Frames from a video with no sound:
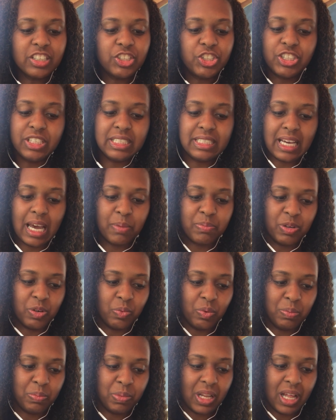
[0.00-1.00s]
She'd tap in
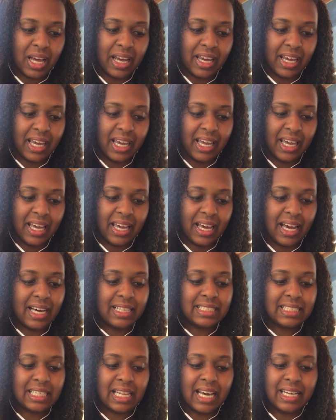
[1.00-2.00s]
reply.
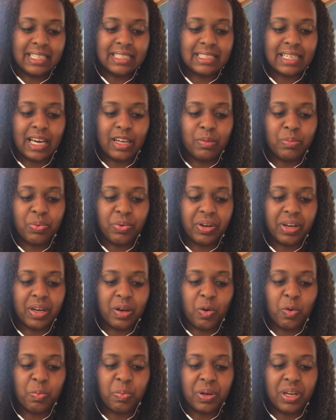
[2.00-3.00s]
I'd slide aside a brick,
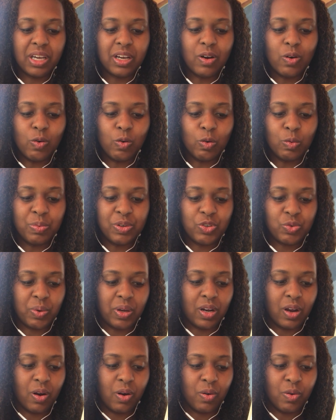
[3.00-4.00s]
opening a hole
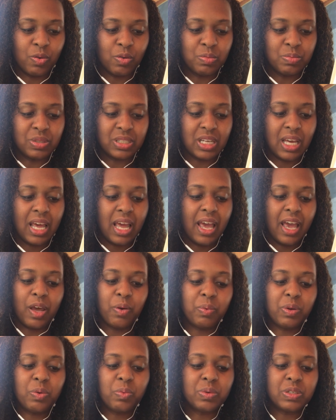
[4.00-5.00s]
between our homes,
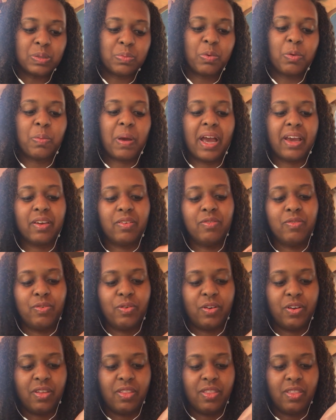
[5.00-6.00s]
and we'd whisper back and
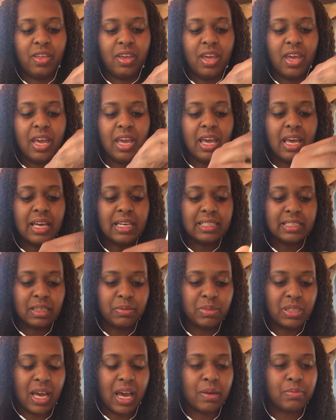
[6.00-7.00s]
forth.
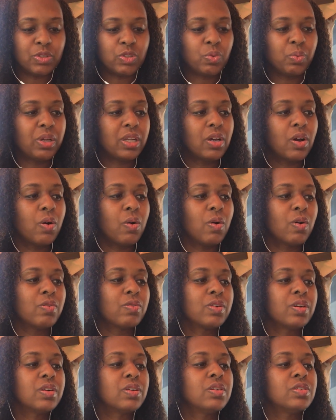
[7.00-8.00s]
Sometimes we'd go
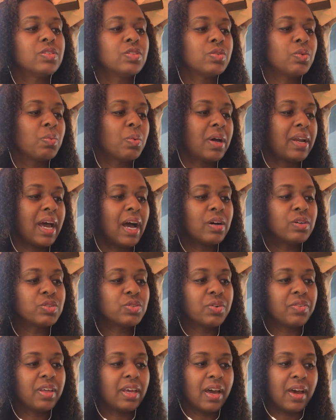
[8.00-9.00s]
over to one
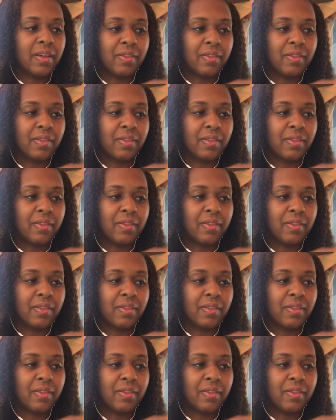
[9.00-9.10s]
house or the